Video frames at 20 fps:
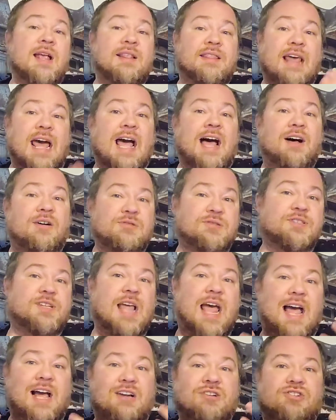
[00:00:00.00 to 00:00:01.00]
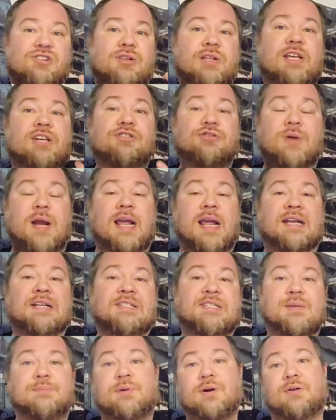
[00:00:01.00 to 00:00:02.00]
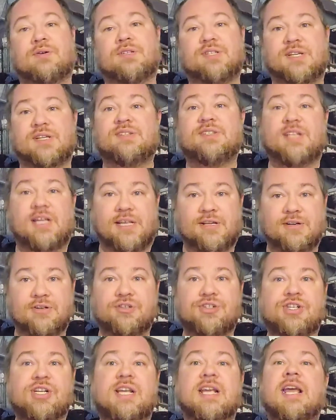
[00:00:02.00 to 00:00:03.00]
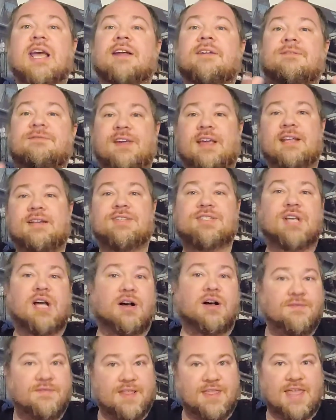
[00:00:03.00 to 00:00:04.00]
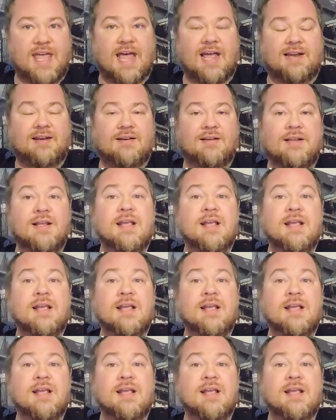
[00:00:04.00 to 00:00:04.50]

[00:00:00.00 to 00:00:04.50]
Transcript: the house actually drains a person's energy and feeds off of that.